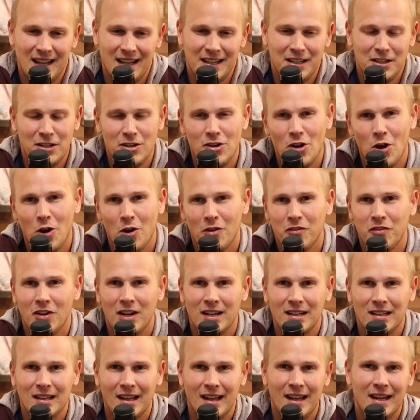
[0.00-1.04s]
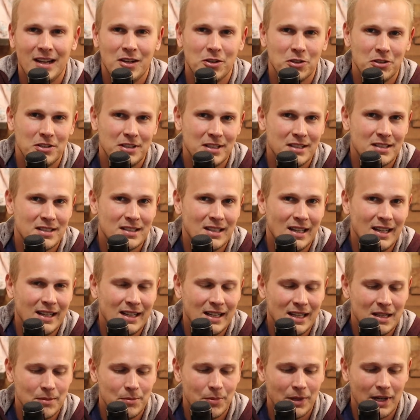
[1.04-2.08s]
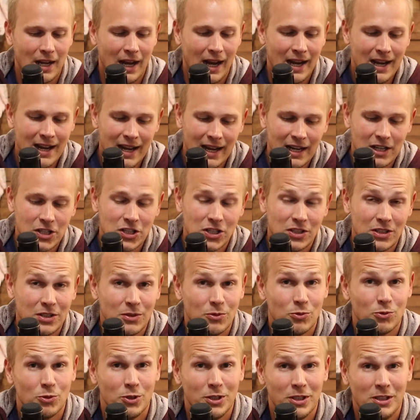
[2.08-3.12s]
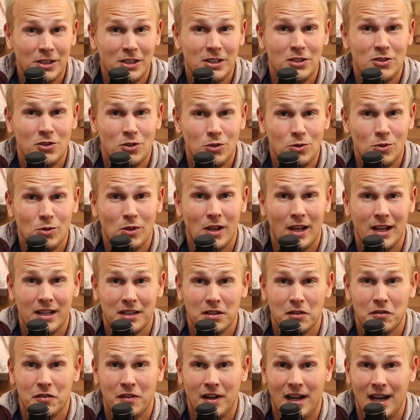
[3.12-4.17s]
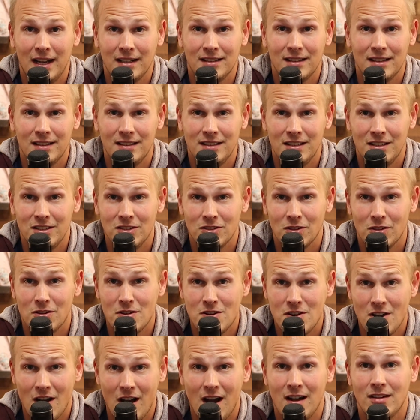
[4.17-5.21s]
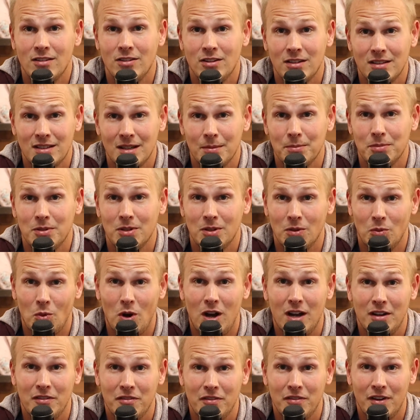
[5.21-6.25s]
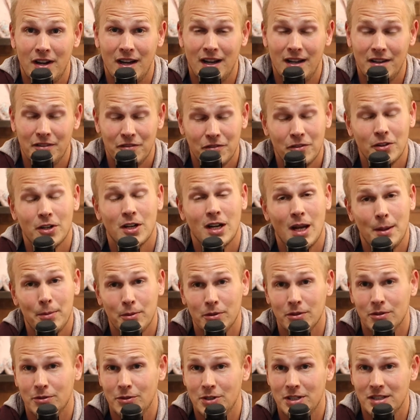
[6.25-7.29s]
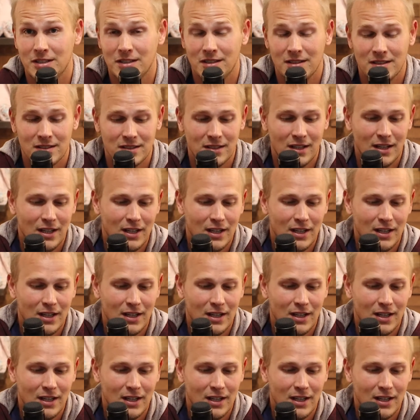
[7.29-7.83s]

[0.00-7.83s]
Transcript: I didn't know if I'd like or dislike it, but I actually really do like the fact that these are not hooked up to the Wi-Fi for a couple of reasons.